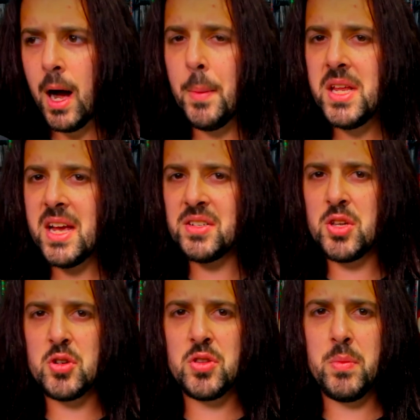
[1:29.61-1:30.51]
I mean, yes,
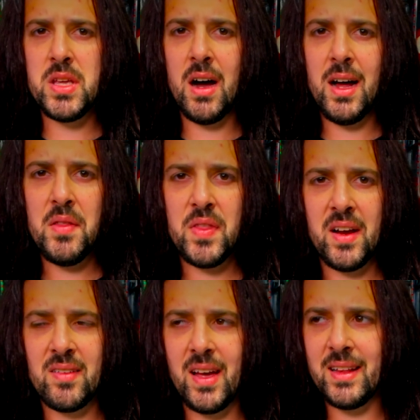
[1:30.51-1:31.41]
there's The Beyond and
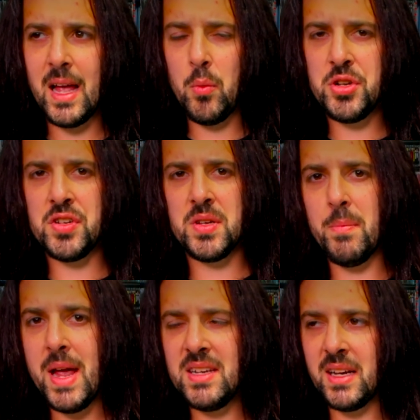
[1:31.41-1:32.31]
things like that, which is
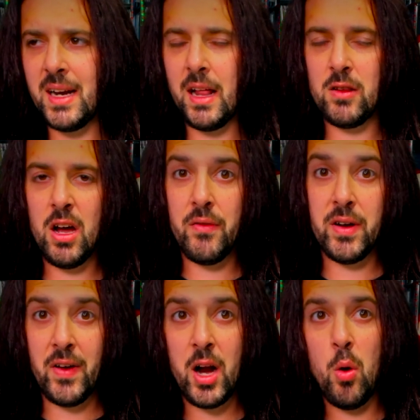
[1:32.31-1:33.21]
amazing and I love, and
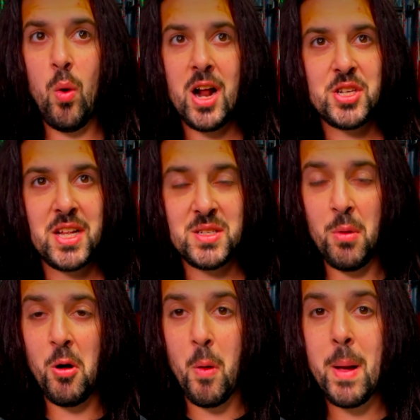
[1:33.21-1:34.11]
if I go watch that
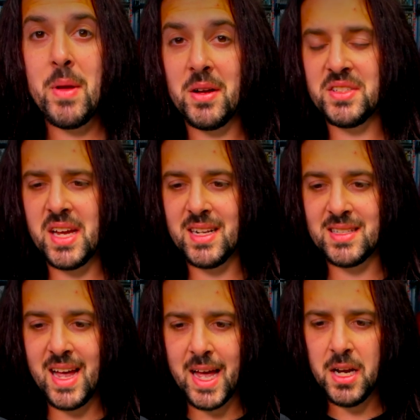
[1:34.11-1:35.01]
tomorrow, maybe I'll say it's
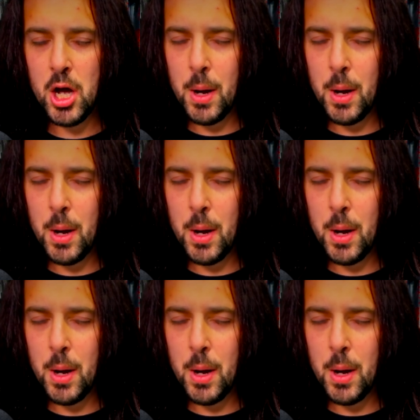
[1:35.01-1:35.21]
that.